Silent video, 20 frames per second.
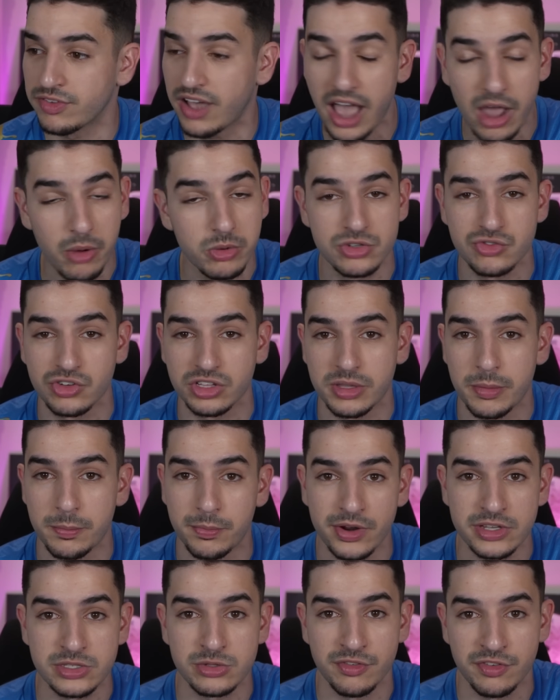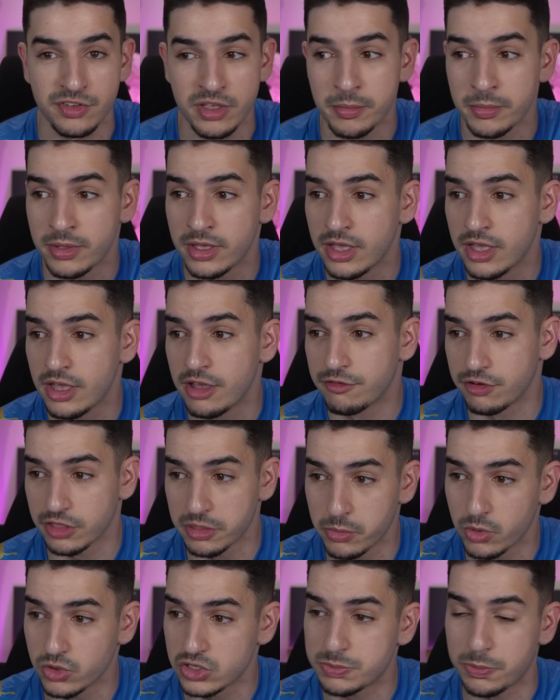I was really impressed with him for the
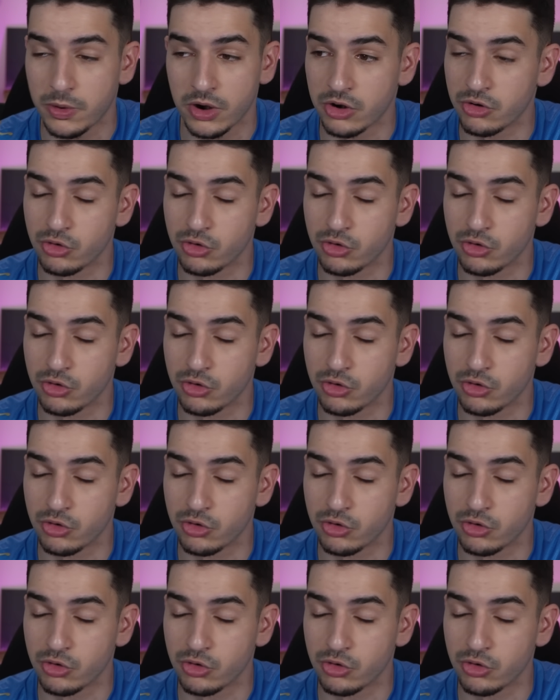most part.